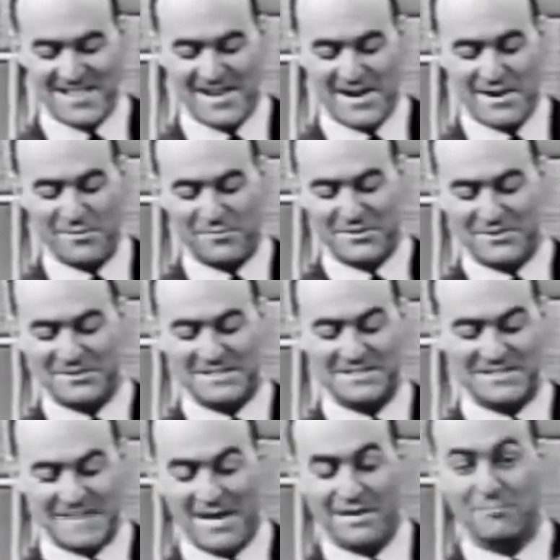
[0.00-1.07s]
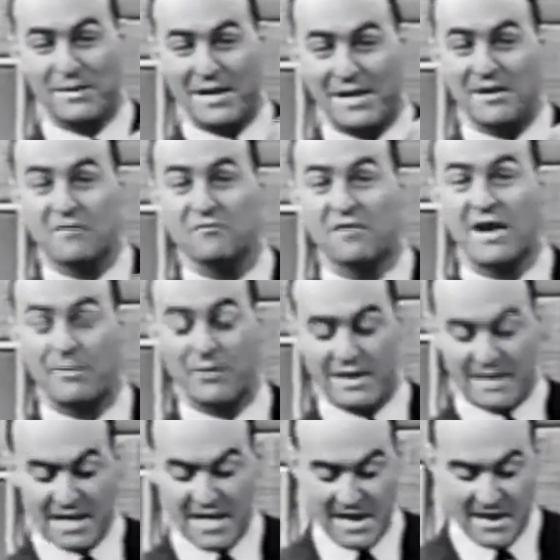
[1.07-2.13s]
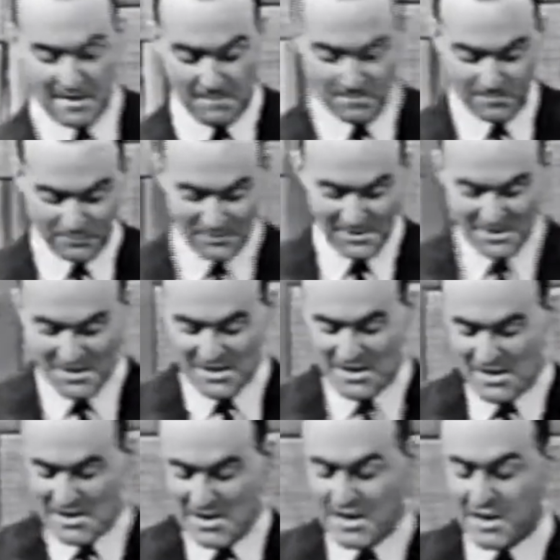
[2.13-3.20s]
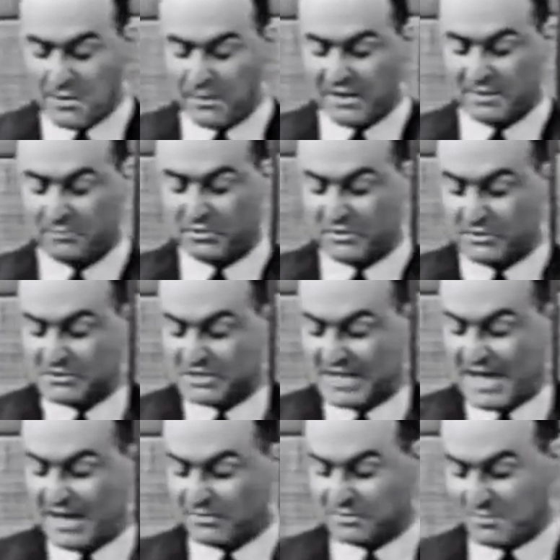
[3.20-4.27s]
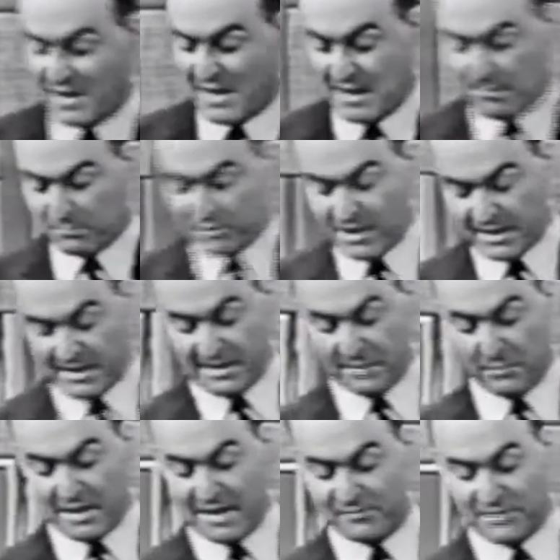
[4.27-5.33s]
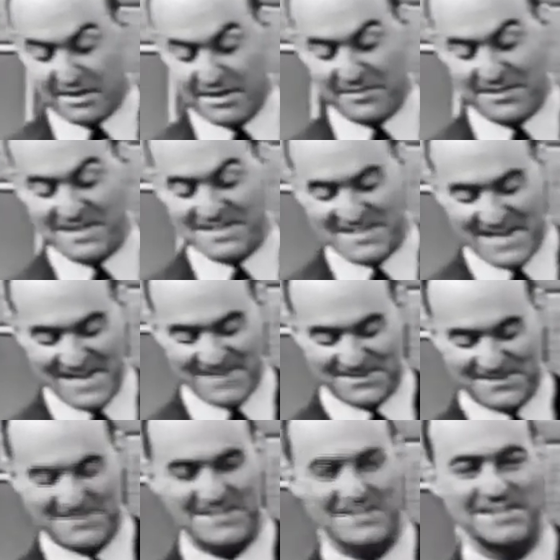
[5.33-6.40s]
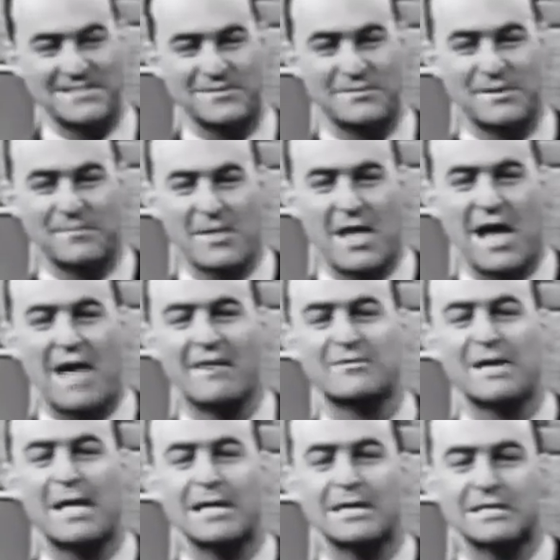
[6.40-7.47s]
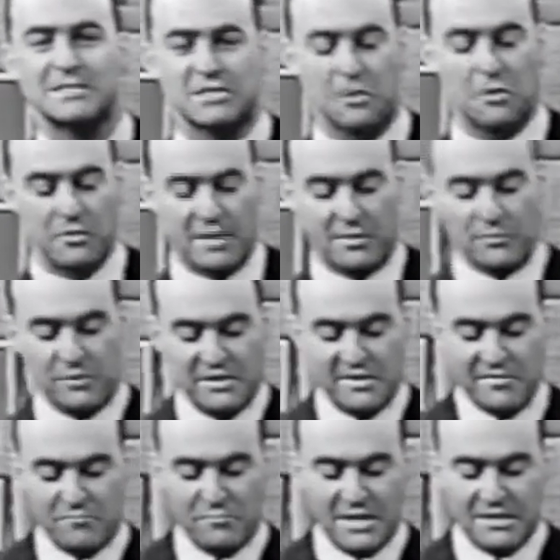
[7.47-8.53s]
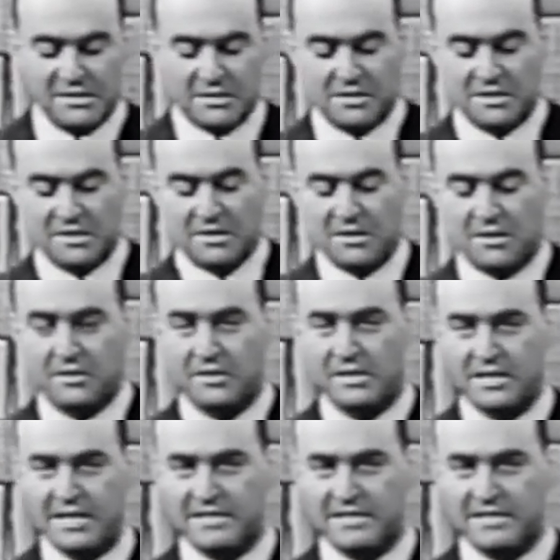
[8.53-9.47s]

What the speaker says: Here we're producing sound by vibrating air. Here we can produce sound by plucking, and what I've done in this case with this little instrument, I've tightened it so that we have bent the